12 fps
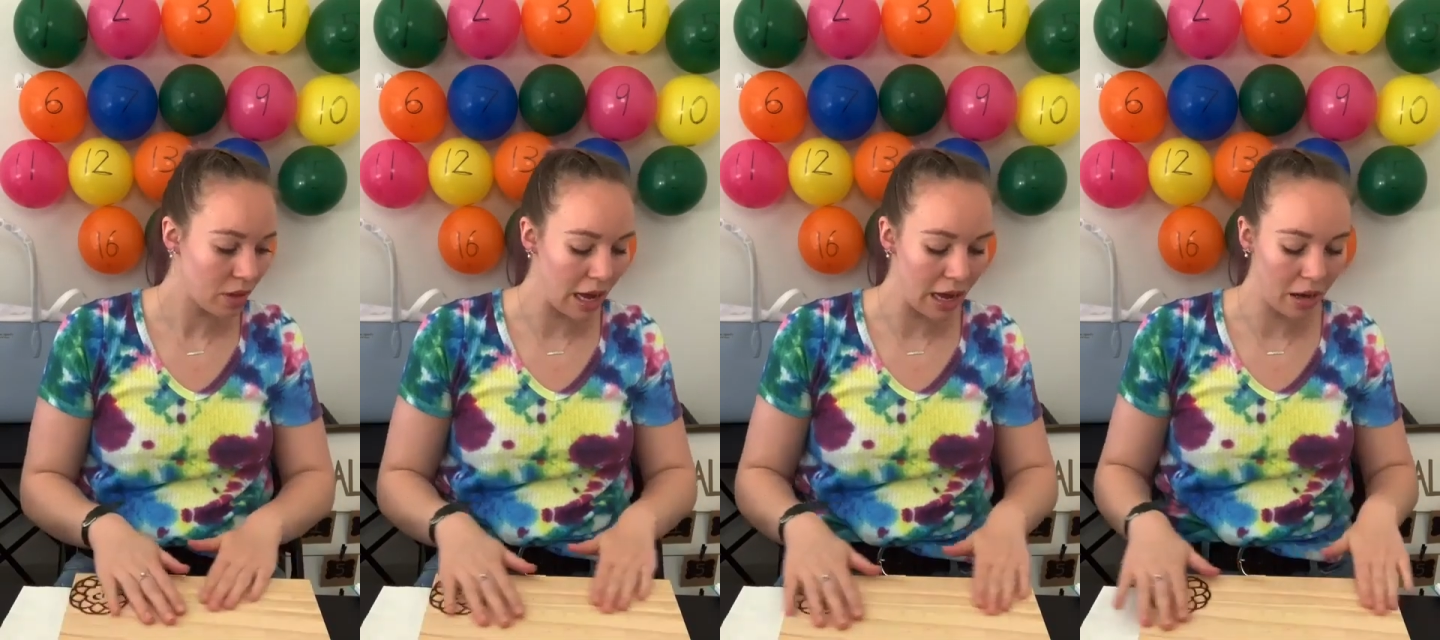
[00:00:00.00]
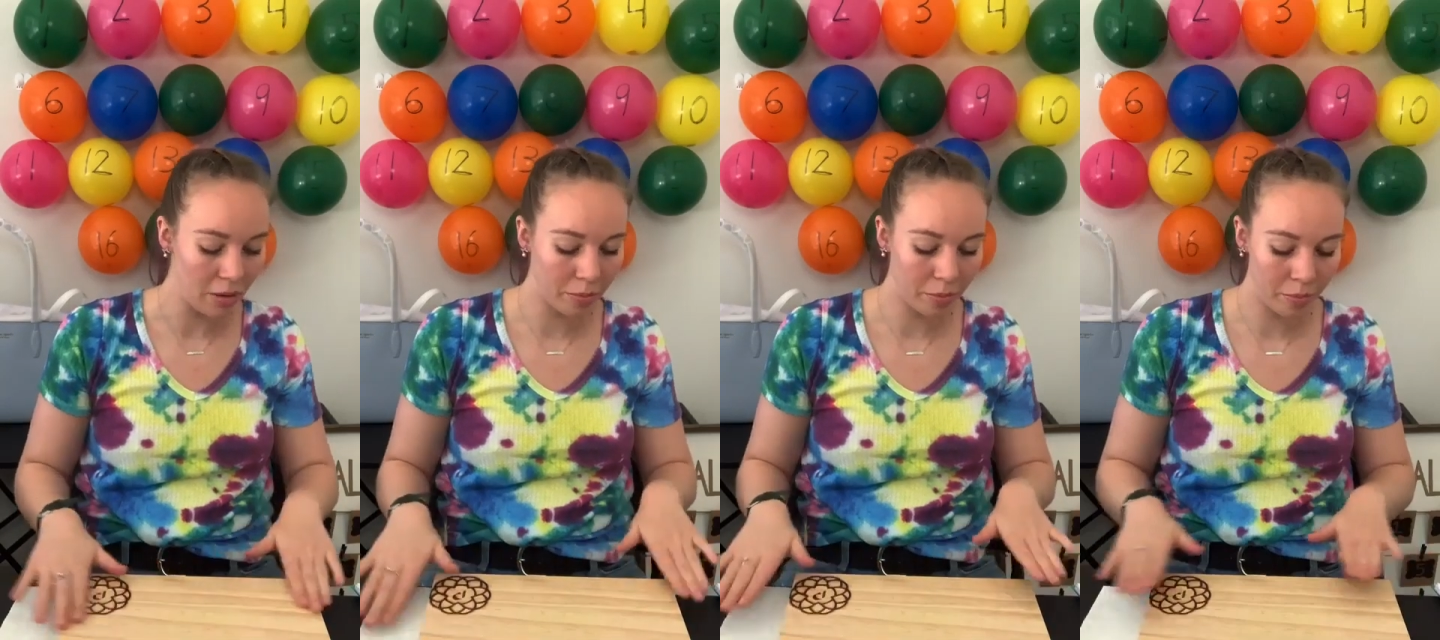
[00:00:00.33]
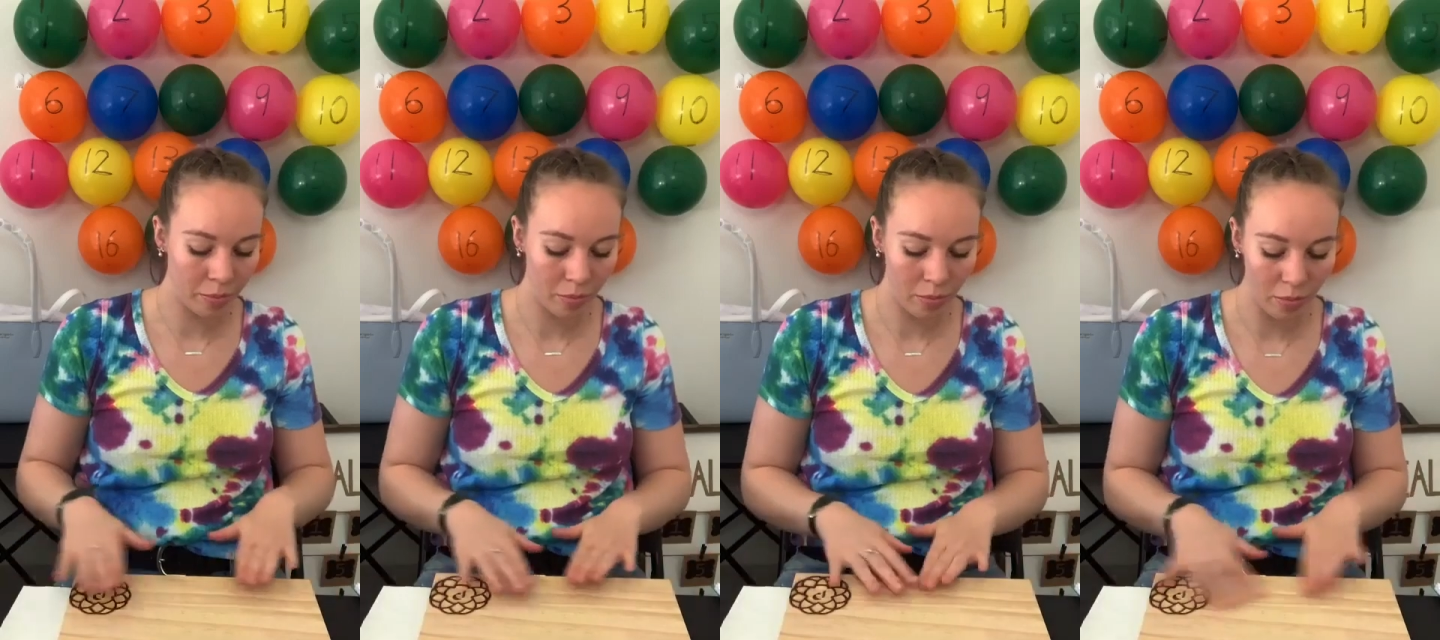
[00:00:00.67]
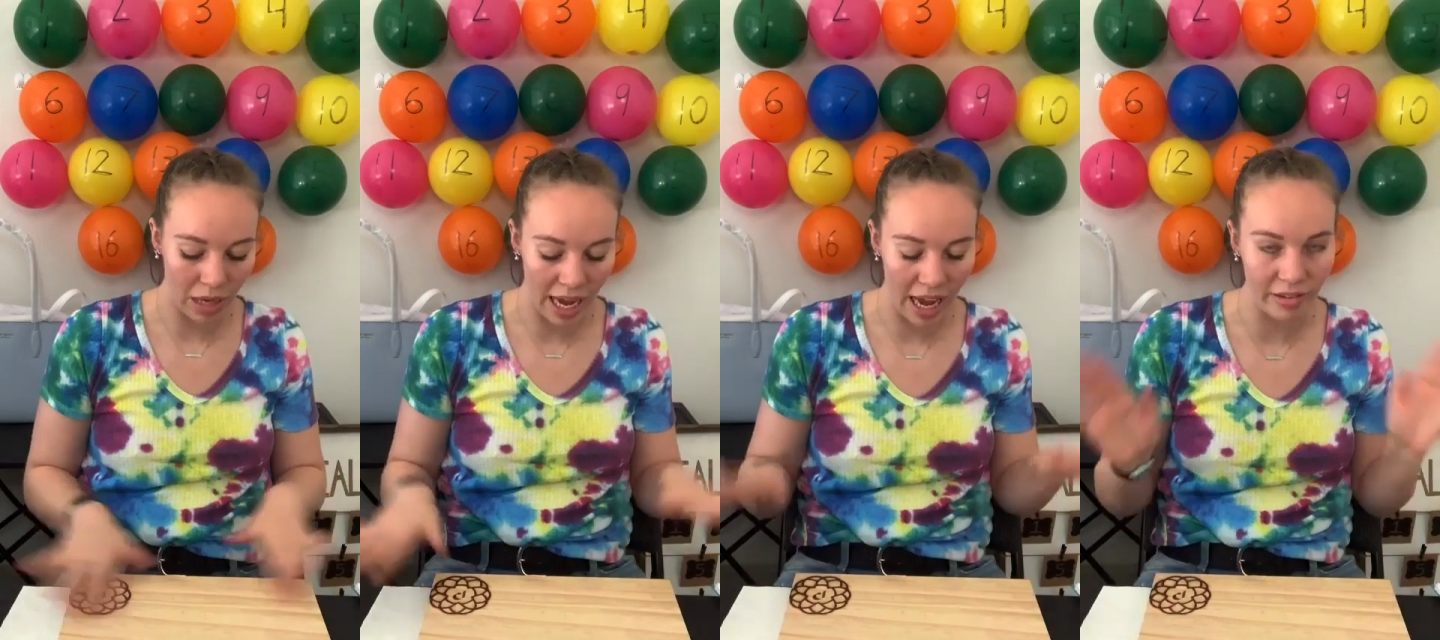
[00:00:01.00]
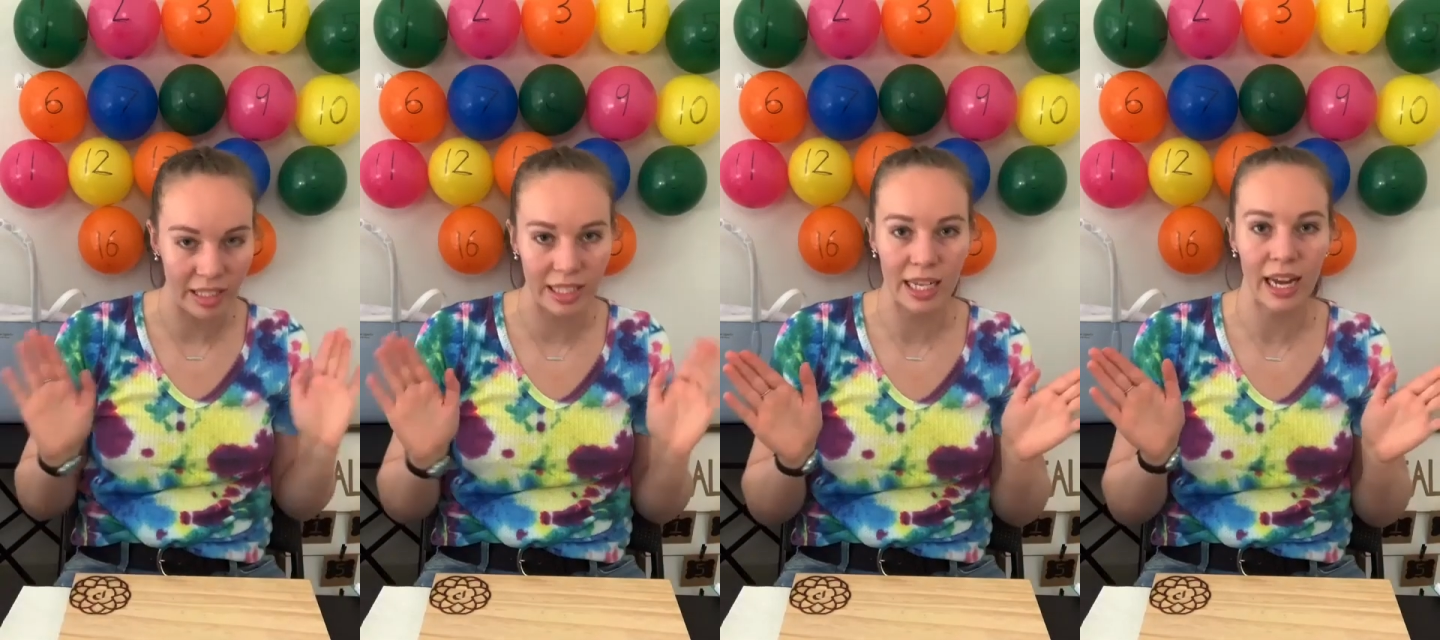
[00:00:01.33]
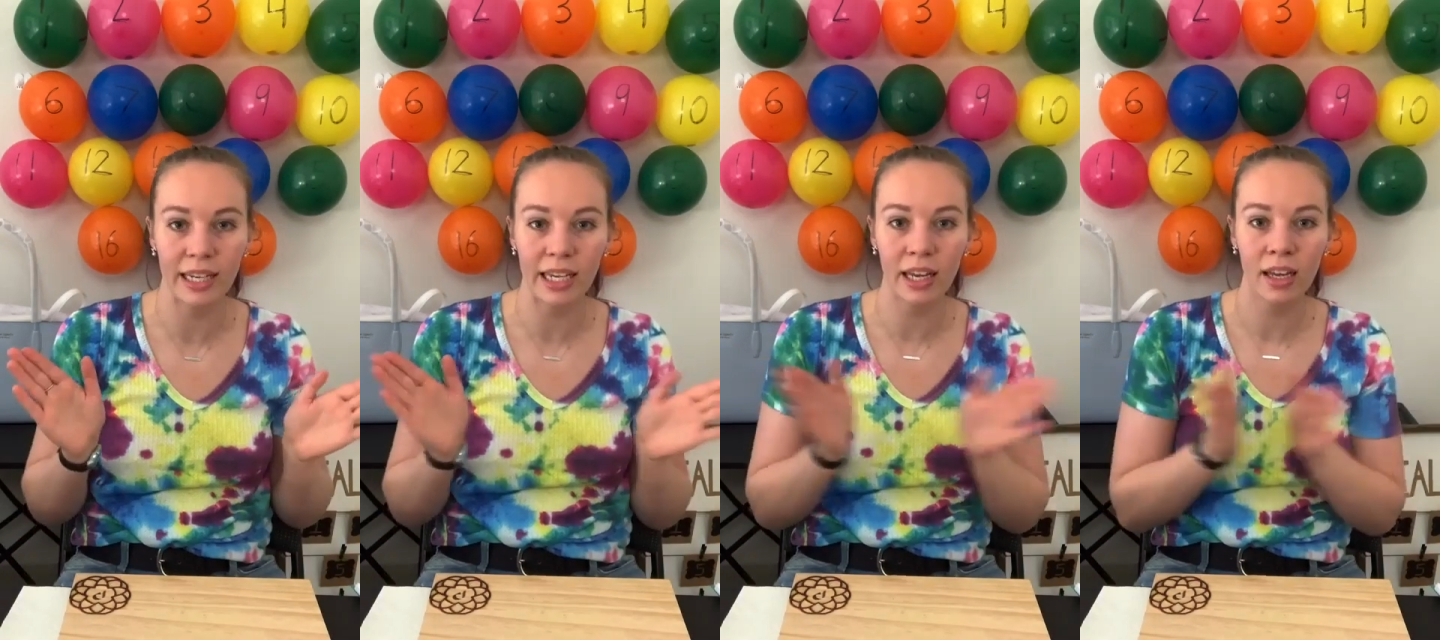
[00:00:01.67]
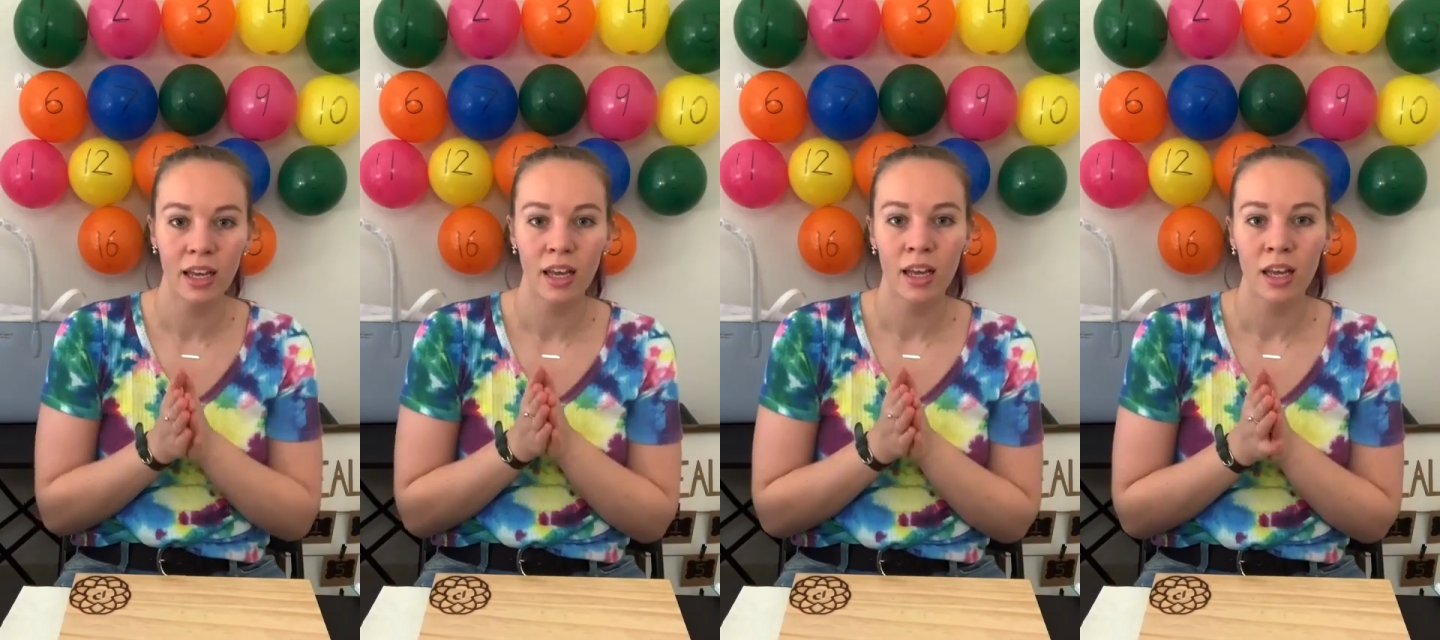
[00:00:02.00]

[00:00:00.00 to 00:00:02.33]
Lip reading: but I haven't decided yet.